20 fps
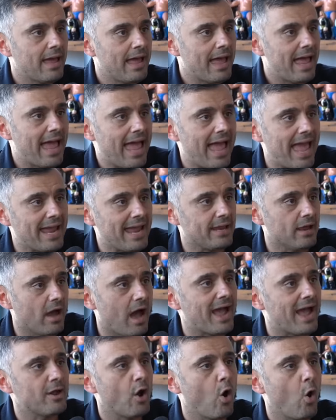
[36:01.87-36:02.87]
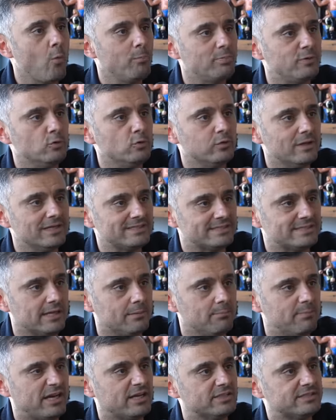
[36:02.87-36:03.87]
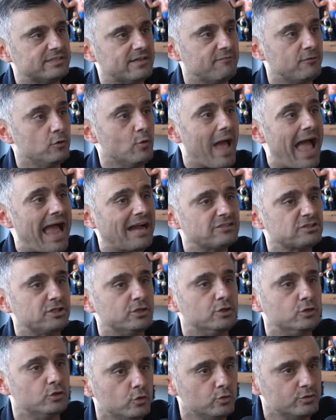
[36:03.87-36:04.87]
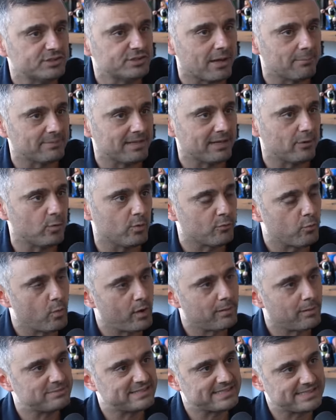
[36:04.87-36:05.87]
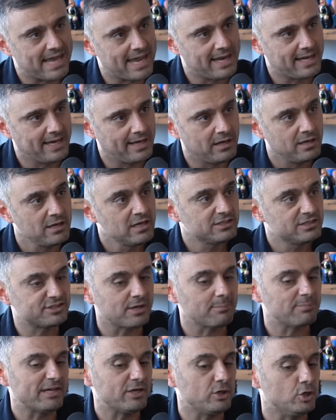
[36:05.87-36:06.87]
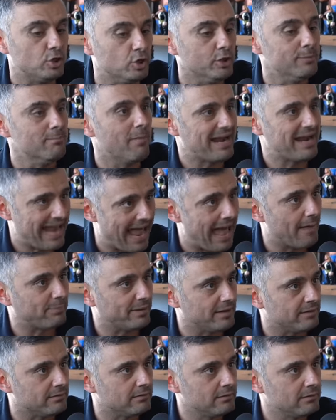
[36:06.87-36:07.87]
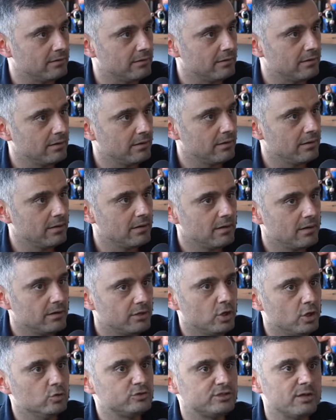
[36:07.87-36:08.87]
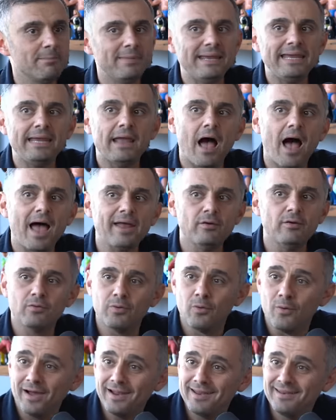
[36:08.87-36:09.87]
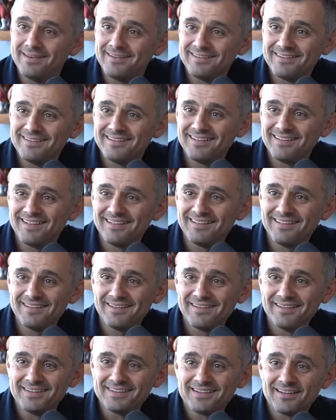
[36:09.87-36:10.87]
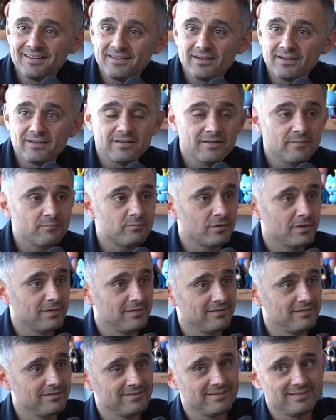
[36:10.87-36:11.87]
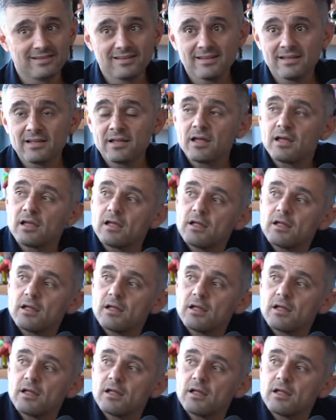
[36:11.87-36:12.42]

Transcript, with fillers: Hey, I hope you listen because if you actually do something with what I'm saying, something good might happen. You know, to me, I what? That's a long ass. That's a long ass title.